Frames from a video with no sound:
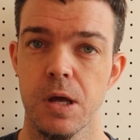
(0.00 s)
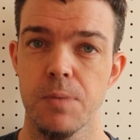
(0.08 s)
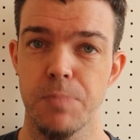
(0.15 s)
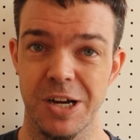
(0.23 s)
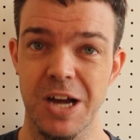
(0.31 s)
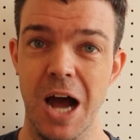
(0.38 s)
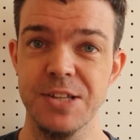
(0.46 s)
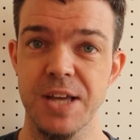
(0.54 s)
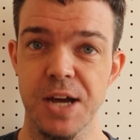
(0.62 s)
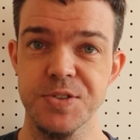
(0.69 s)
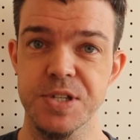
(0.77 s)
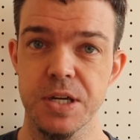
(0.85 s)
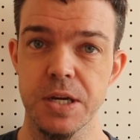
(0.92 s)
The
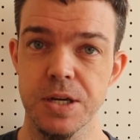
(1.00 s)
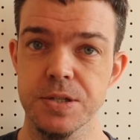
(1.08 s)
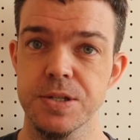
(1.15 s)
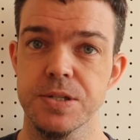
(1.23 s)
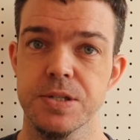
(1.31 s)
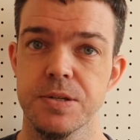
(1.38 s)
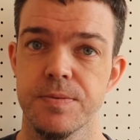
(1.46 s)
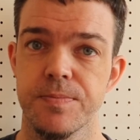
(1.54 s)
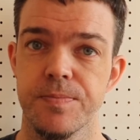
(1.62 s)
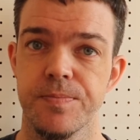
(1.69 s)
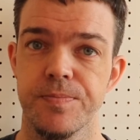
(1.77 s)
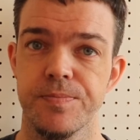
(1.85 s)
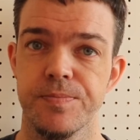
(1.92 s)
context is.
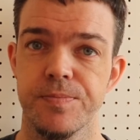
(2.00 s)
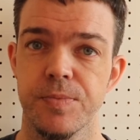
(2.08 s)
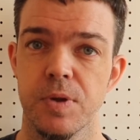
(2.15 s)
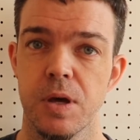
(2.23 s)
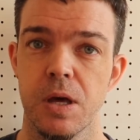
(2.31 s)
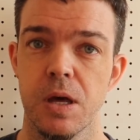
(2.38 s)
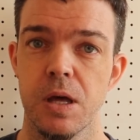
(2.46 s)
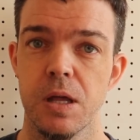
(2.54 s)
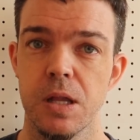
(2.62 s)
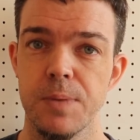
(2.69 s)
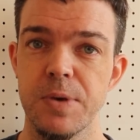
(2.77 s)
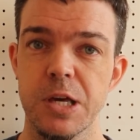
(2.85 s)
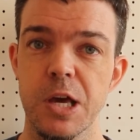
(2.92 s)

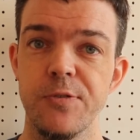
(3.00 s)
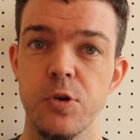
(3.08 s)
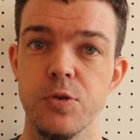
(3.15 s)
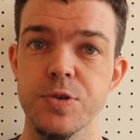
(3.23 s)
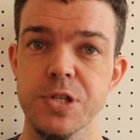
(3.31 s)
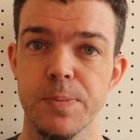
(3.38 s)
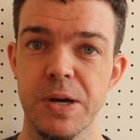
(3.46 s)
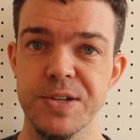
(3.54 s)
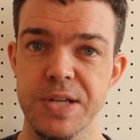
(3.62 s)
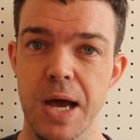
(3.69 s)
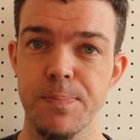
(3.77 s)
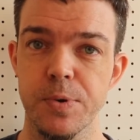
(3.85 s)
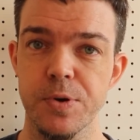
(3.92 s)
Let me give you some
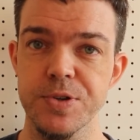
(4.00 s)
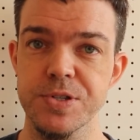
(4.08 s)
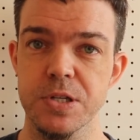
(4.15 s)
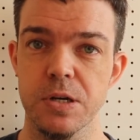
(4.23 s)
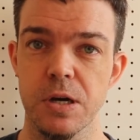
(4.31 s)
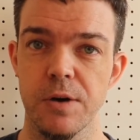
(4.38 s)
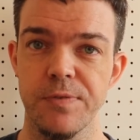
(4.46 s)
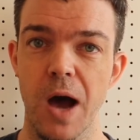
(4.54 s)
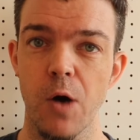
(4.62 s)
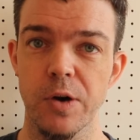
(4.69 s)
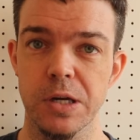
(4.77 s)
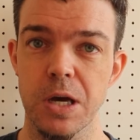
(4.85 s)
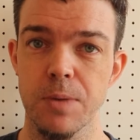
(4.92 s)
examples of
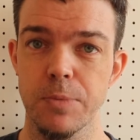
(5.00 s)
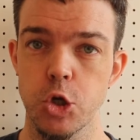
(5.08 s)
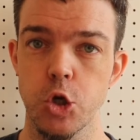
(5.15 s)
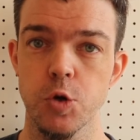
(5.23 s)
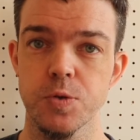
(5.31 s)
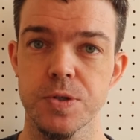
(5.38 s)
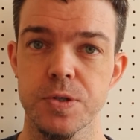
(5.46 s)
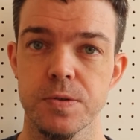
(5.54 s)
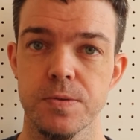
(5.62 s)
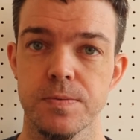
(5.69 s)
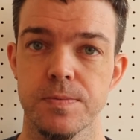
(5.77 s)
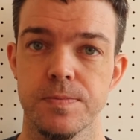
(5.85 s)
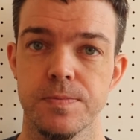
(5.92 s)
how it can be used.
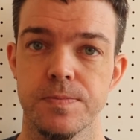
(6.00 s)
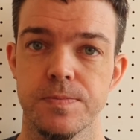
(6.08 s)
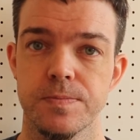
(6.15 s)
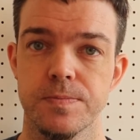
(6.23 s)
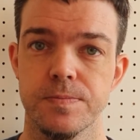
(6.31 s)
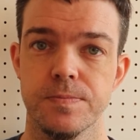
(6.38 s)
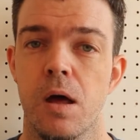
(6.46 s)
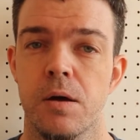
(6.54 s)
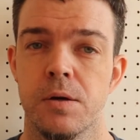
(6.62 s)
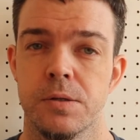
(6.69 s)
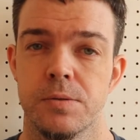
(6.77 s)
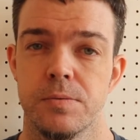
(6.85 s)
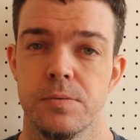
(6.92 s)

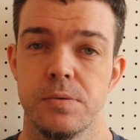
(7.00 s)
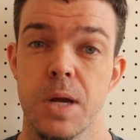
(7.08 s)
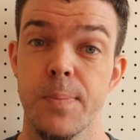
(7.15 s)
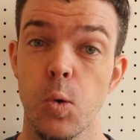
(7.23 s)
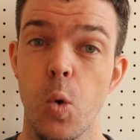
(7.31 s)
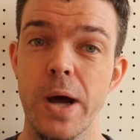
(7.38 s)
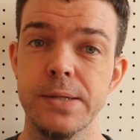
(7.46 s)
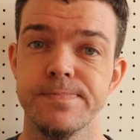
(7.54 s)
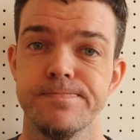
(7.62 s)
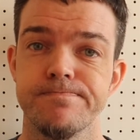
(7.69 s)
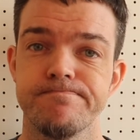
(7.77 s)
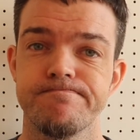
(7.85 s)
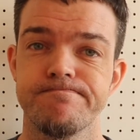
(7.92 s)
Number 1,
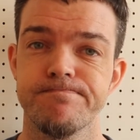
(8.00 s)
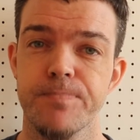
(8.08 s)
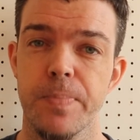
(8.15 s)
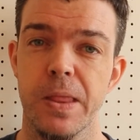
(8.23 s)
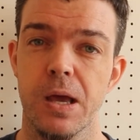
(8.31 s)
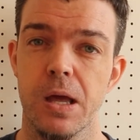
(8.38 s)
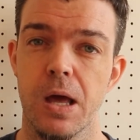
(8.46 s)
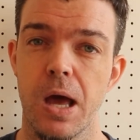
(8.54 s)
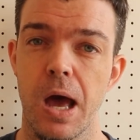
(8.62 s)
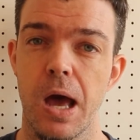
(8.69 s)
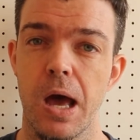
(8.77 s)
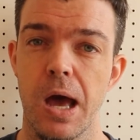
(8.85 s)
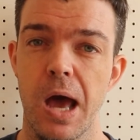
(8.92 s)

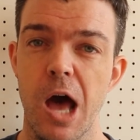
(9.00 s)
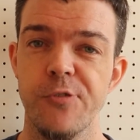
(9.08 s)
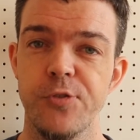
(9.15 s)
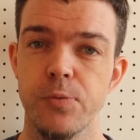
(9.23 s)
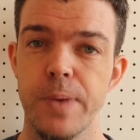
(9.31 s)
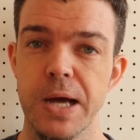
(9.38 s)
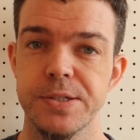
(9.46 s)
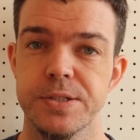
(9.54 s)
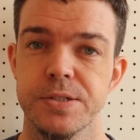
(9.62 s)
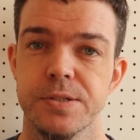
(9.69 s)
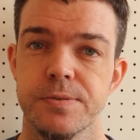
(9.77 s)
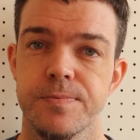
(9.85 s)
alphabet.